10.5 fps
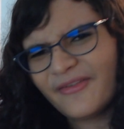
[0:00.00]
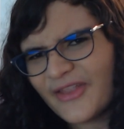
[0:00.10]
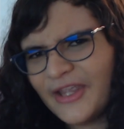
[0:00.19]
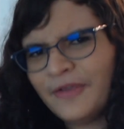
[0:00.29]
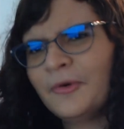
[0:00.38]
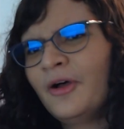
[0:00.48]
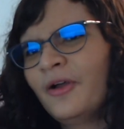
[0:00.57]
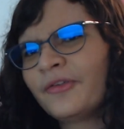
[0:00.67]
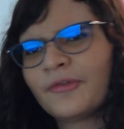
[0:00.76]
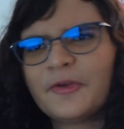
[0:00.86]
Thank you
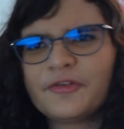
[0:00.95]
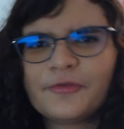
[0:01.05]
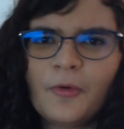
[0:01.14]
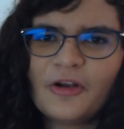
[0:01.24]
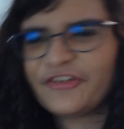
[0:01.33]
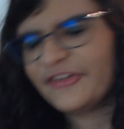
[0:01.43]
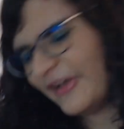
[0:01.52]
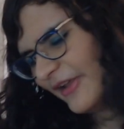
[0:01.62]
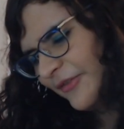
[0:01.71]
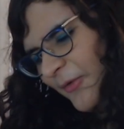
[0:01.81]
all so much for watching
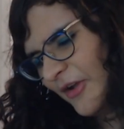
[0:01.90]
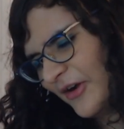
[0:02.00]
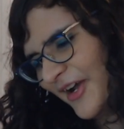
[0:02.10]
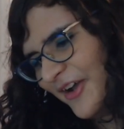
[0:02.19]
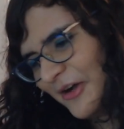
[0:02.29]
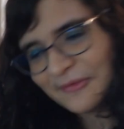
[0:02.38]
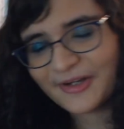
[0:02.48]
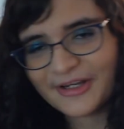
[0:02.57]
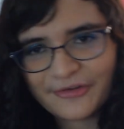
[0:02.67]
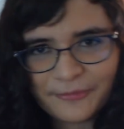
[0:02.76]
today's video. I know,
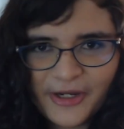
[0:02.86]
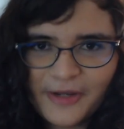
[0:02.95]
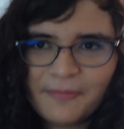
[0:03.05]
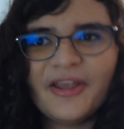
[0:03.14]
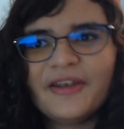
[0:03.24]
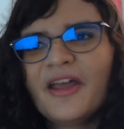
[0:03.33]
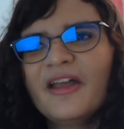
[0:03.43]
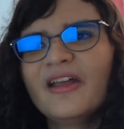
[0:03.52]
it's been a bit.